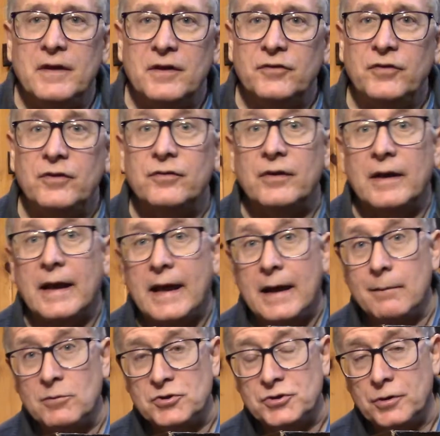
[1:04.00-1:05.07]
This is an
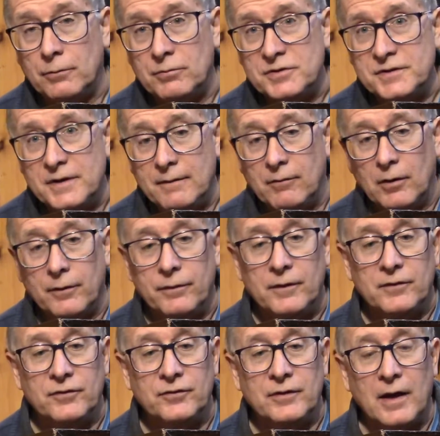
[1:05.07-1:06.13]
amateur receiver.
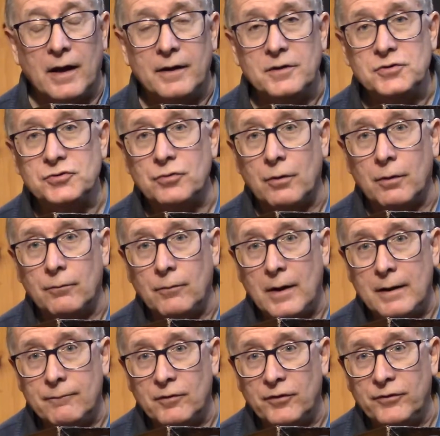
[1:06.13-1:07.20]
This is not a
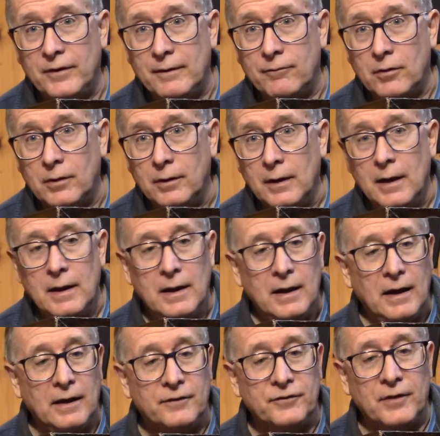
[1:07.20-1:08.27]
shortwave receiver.
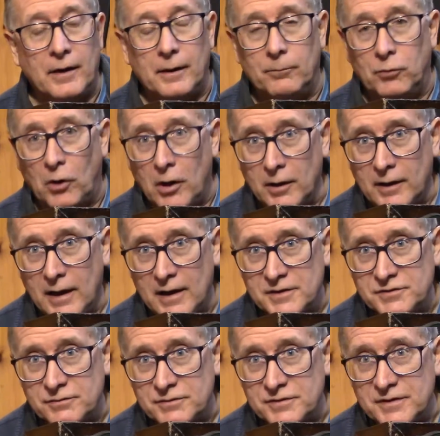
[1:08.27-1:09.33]
It's not a
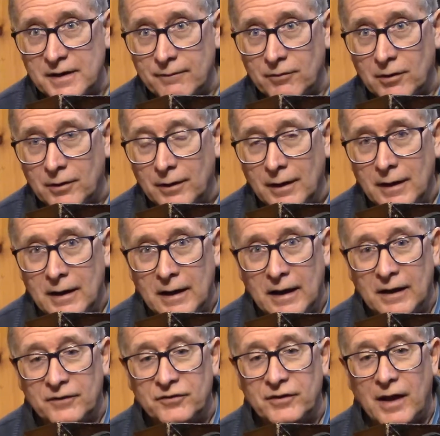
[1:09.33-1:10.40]
broadcast receiver.
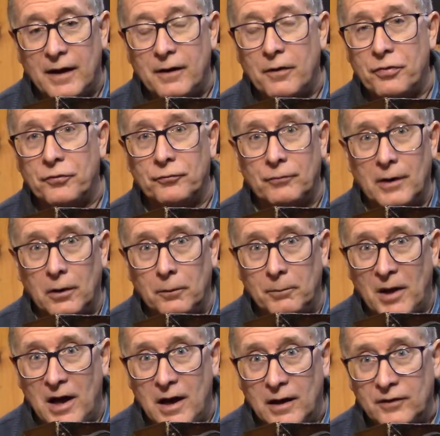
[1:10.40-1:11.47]
It's not a thrill
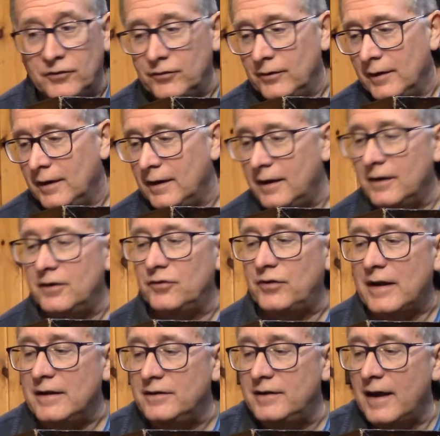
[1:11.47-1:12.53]
box. It
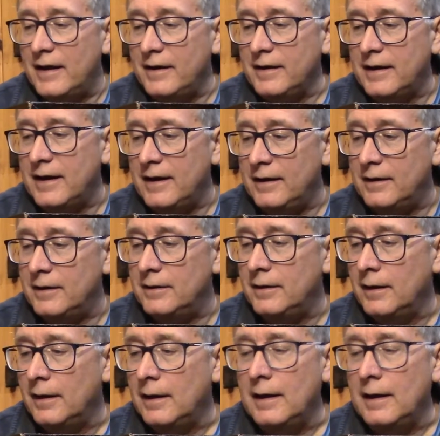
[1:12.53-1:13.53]
is a dedicated,